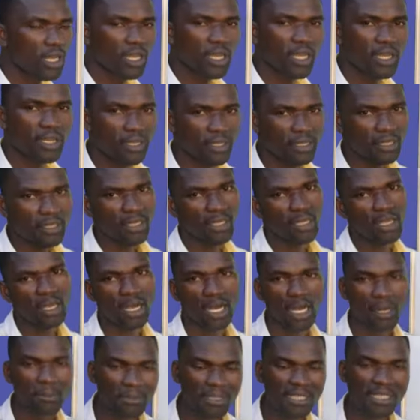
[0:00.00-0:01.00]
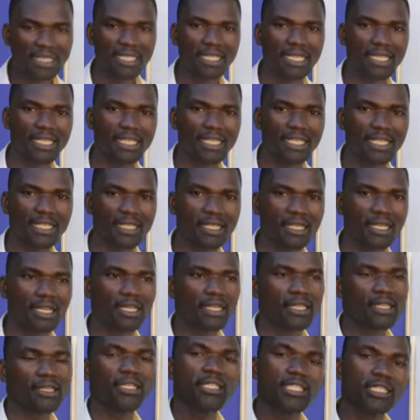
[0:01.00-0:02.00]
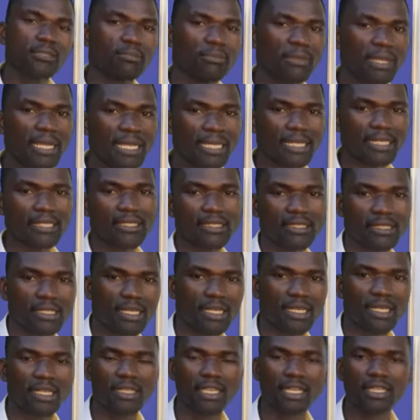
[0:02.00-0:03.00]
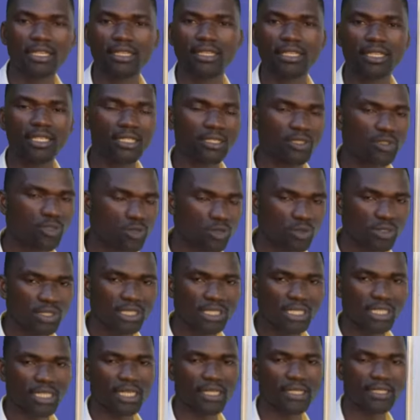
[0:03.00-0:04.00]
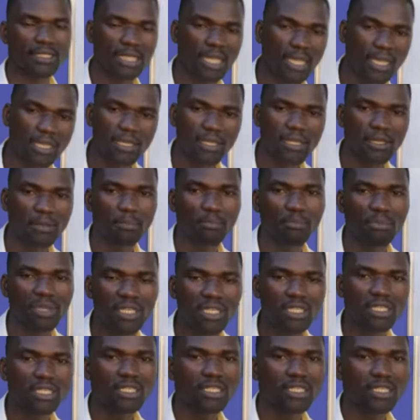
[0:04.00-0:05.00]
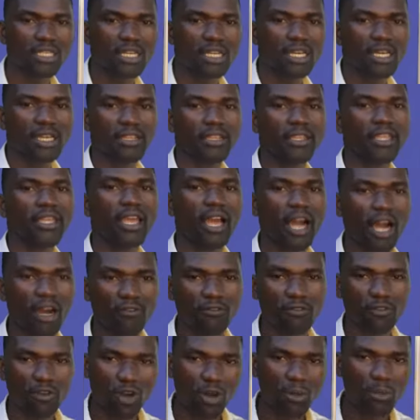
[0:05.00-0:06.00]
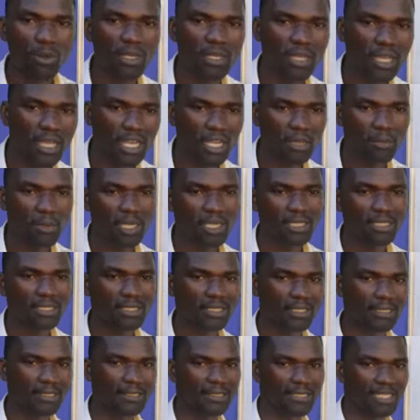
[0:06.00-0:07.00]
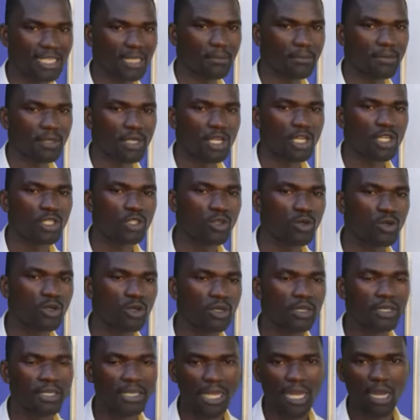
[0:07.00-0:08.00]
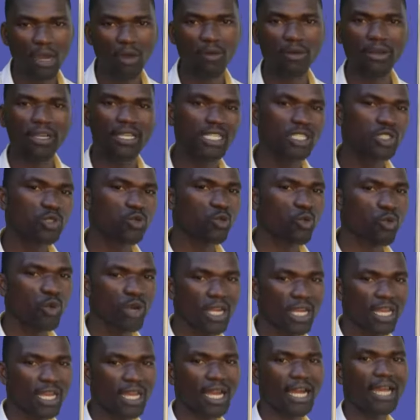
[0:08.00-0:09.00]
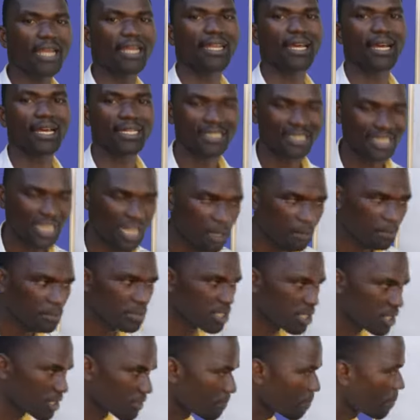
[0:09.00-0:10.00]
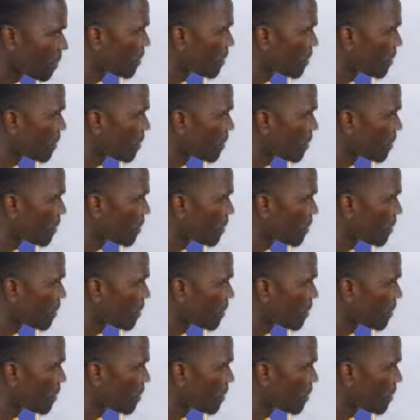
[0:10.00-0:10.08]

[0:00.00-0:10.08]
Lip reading: and I'm saying this means that the two sets A and B, they have common element in them. So now let's work under assumption.